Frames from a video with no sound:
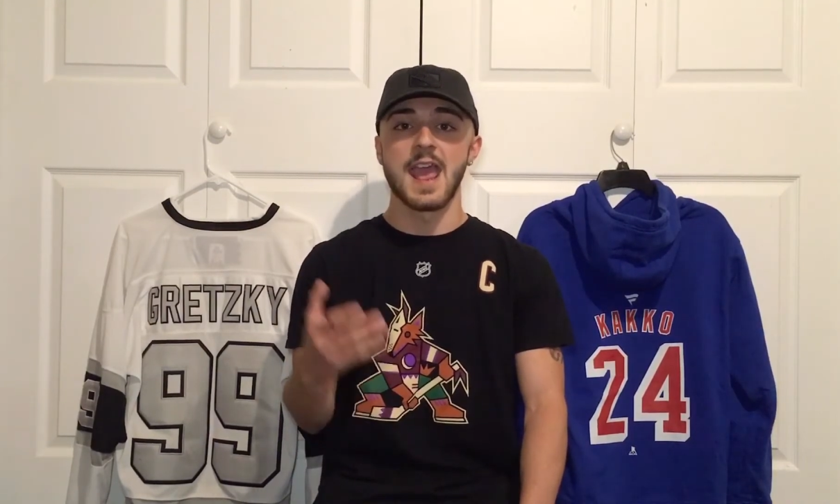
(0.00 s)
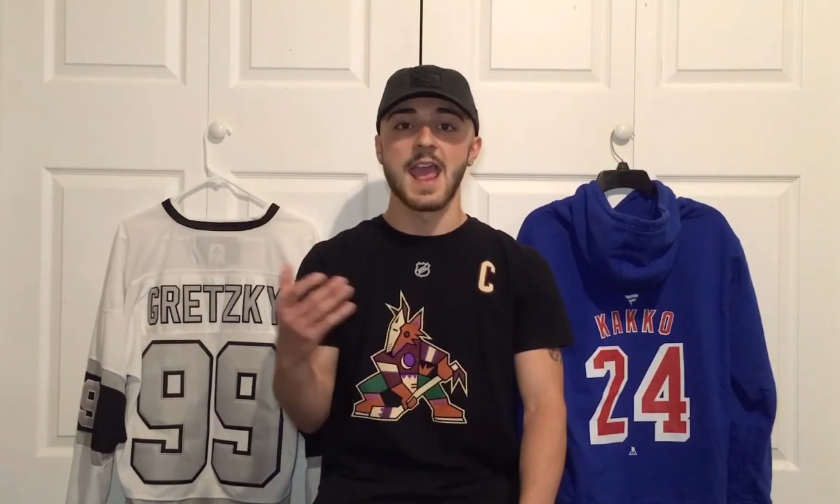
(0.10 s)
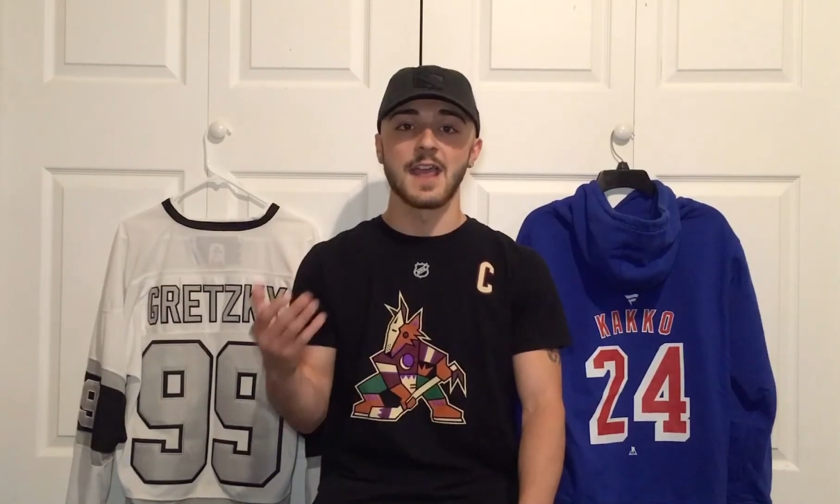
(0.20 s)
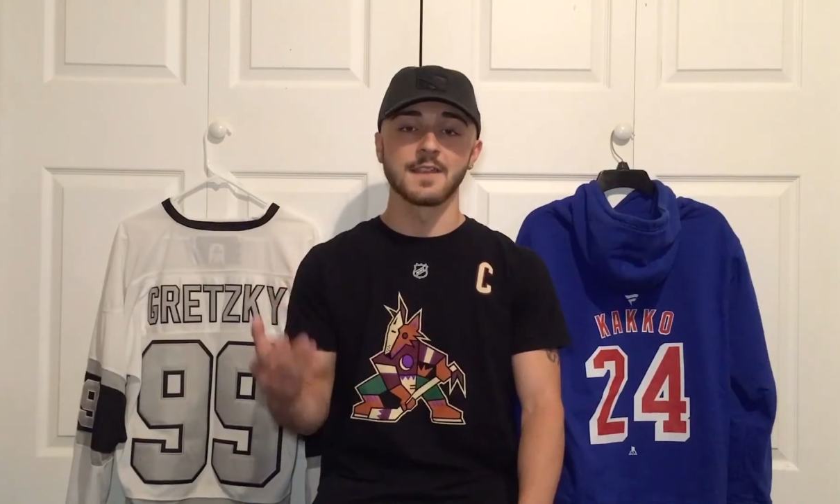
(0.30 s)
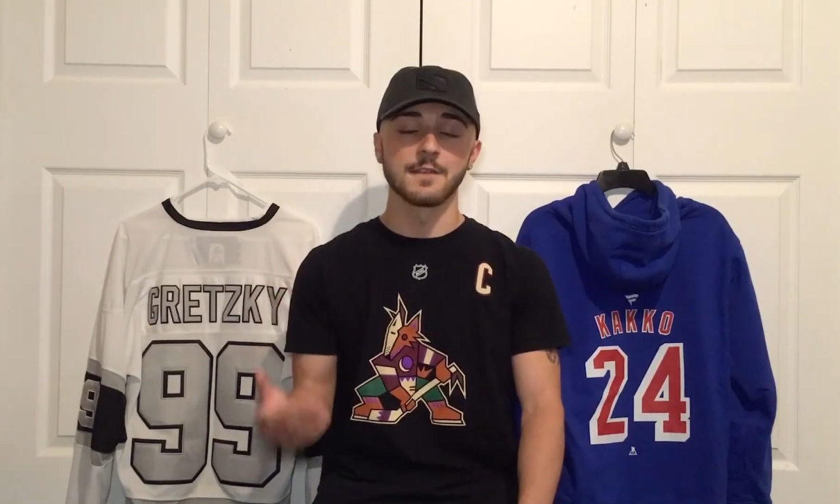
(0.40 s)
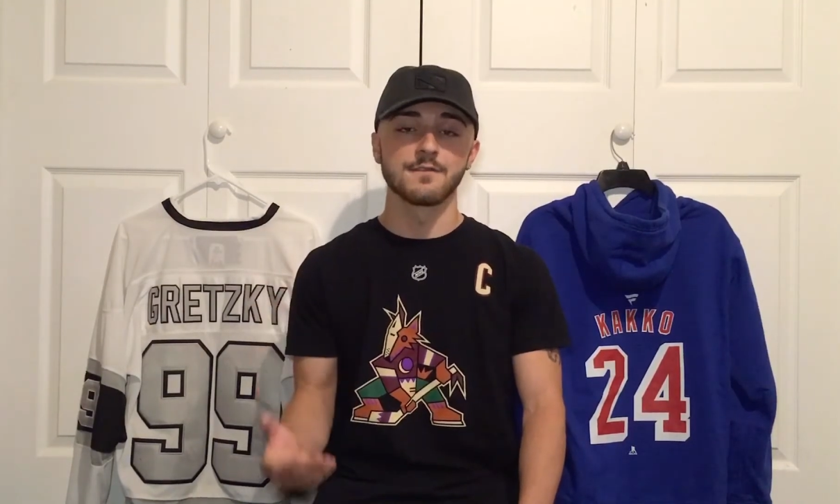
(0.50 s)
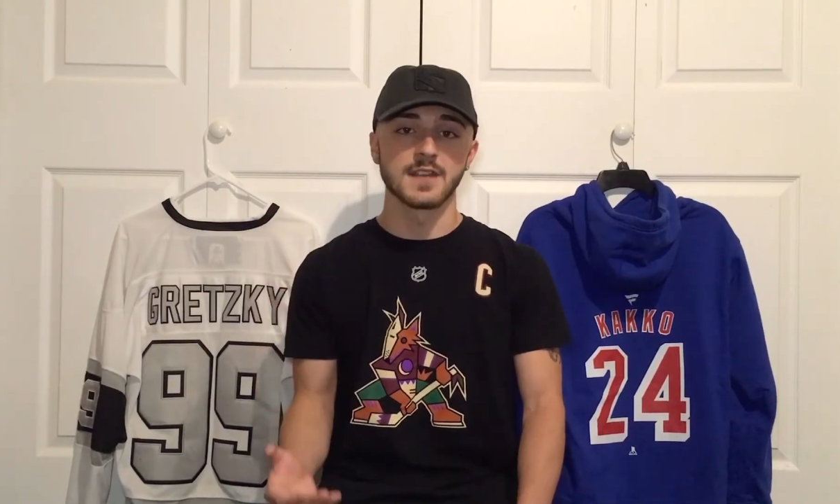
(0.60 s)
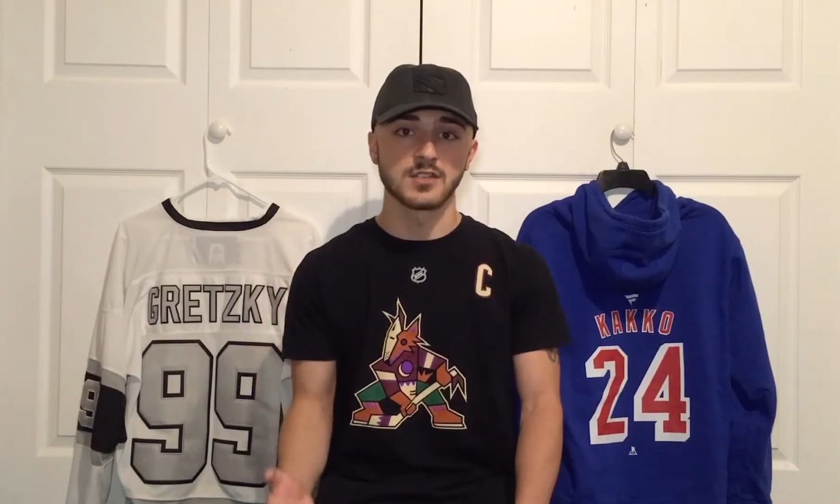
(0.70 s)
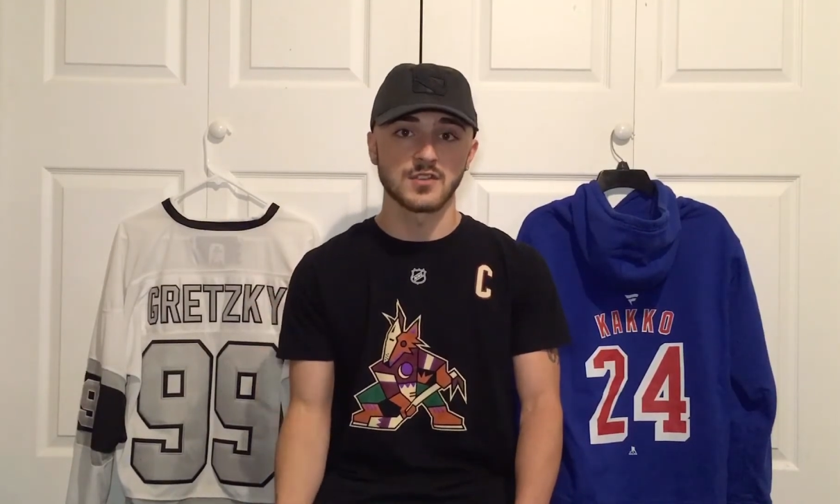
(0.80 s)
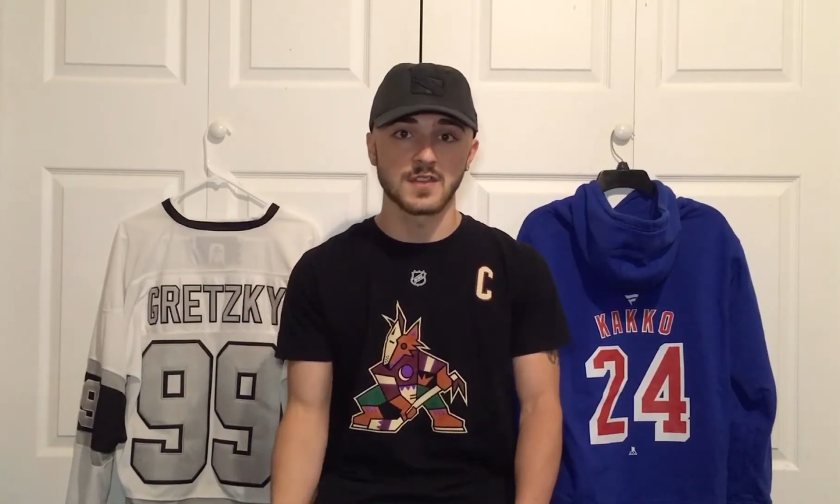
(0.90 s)
and the
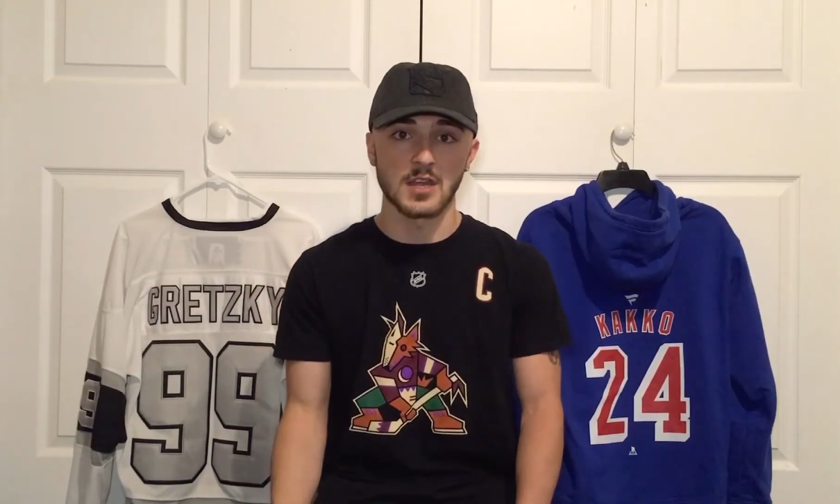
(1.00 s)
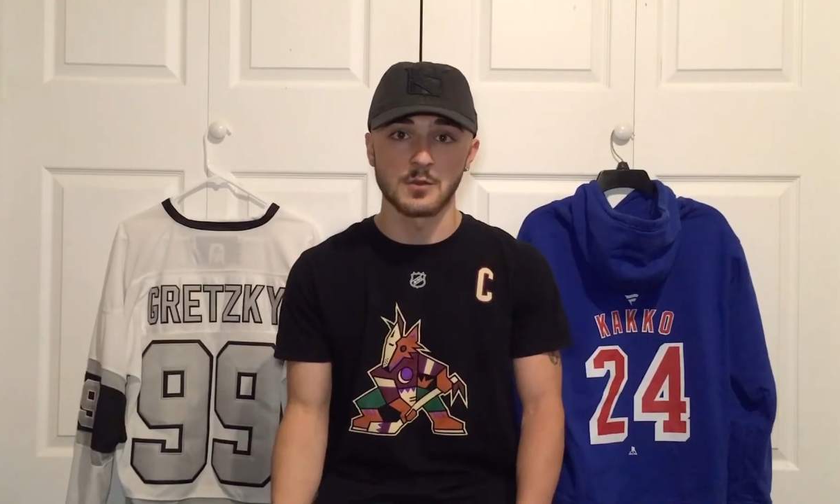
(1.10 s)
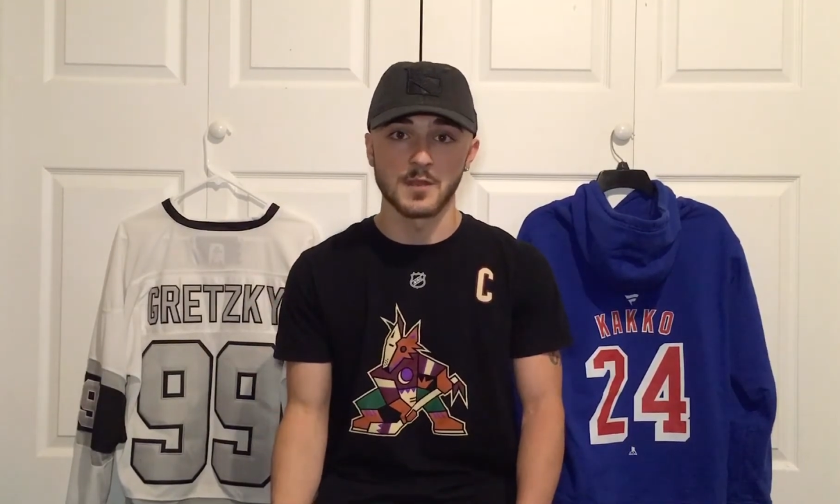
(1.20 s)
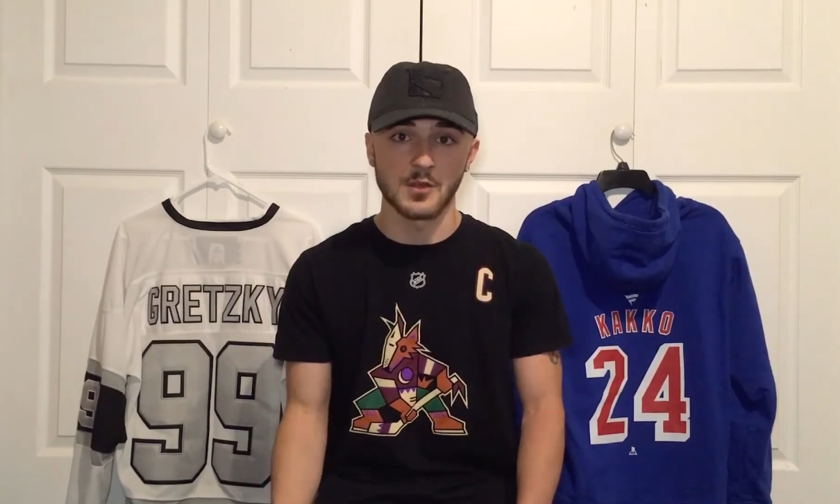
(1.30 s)
Finnish centerman,